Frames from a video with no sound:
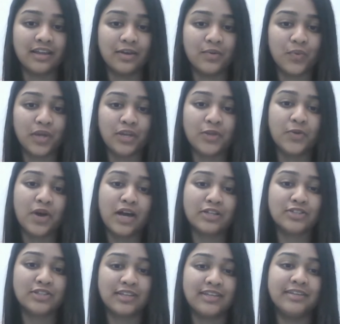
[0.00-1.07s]
Like when you
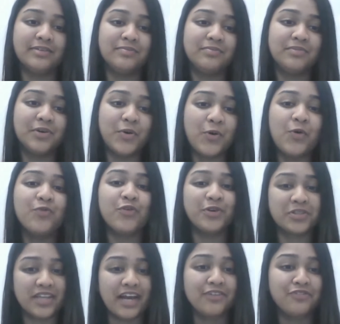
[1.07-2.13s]
actually go
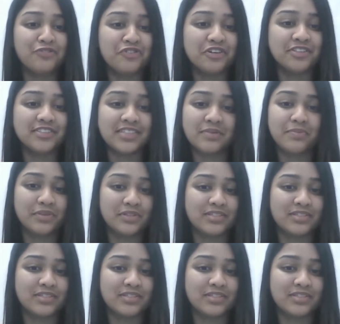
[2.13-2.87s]
for that first step,